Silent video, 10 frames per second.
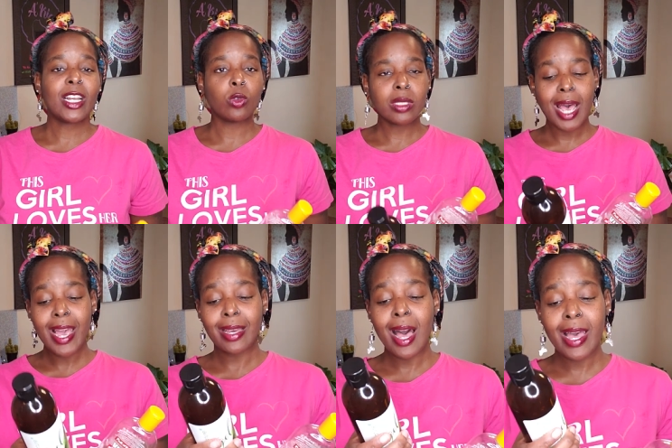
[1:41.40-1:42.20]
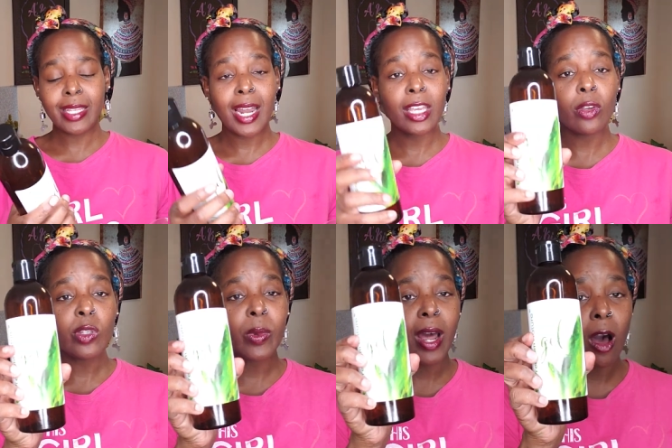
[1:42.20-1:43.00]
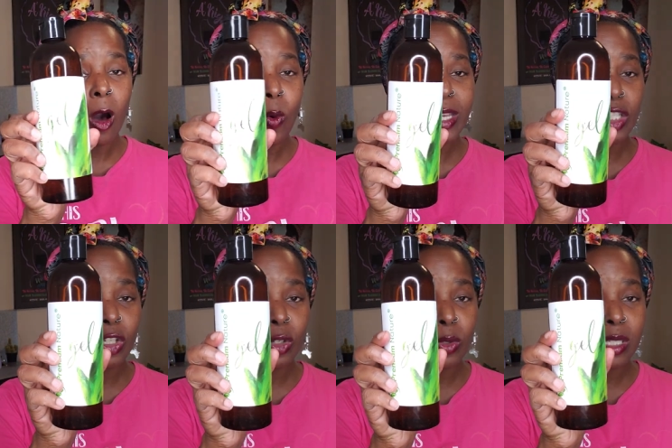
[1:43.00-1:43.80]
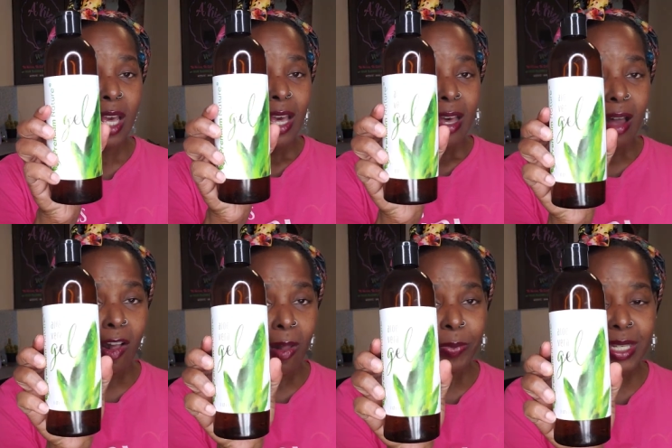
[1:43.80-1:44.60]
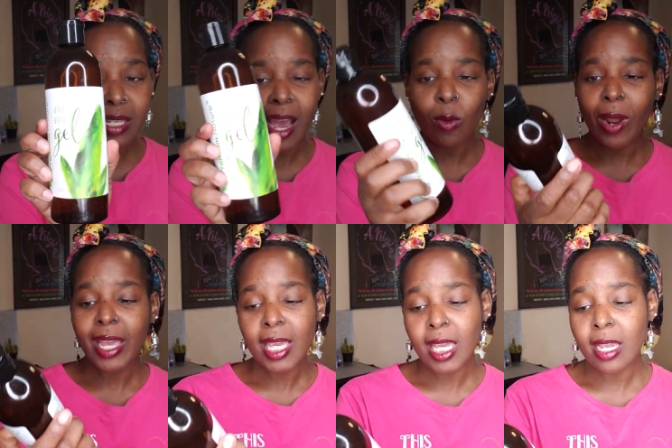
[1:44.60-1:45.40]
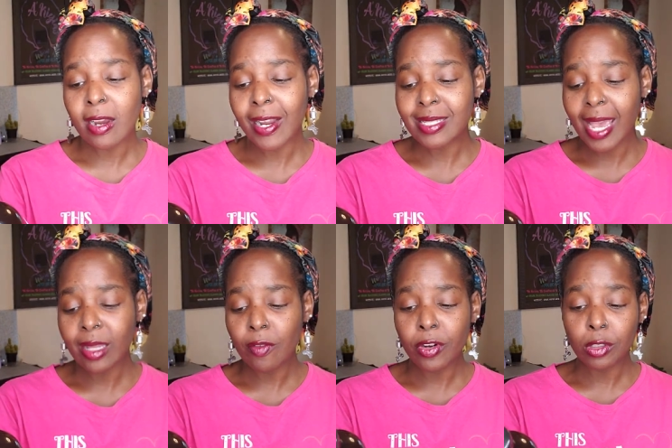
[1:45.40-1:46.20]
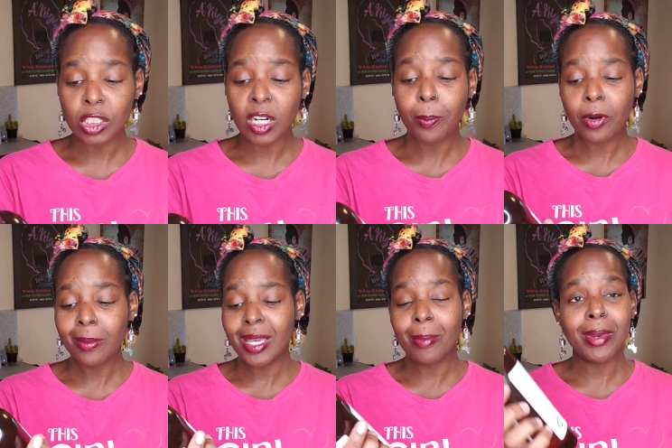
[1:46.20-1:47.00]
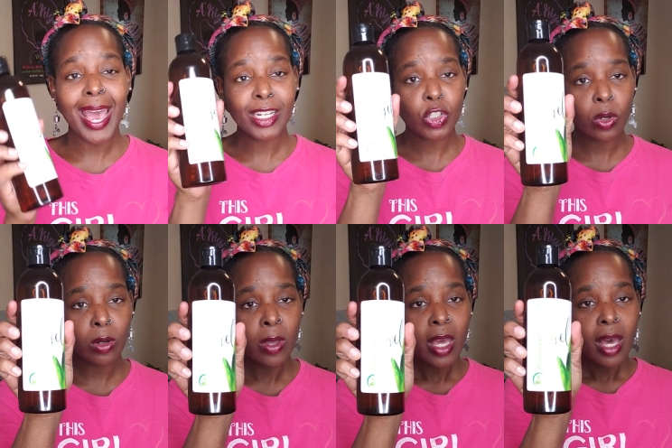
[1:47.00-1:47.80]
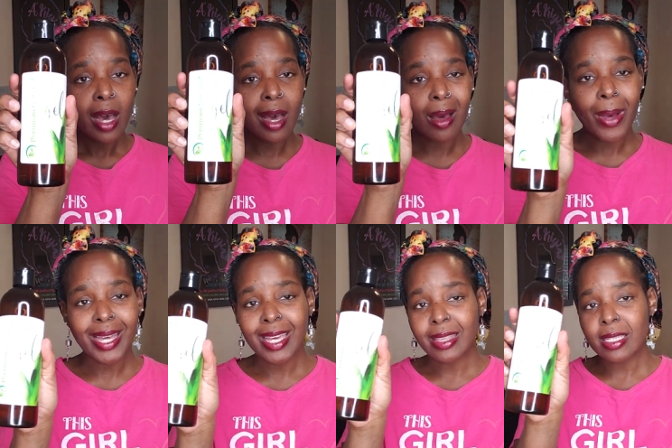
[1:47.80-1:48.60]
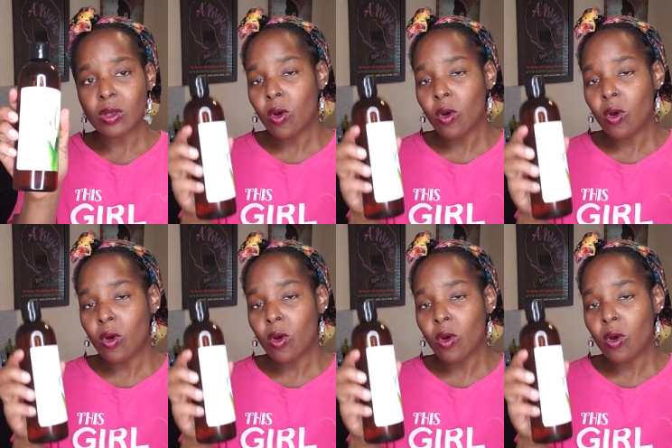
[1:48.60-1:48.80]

actual type, kind that I use, but I always use um, this kind right here. It's Aloe Vera Gel Premium Natural. Um, I get this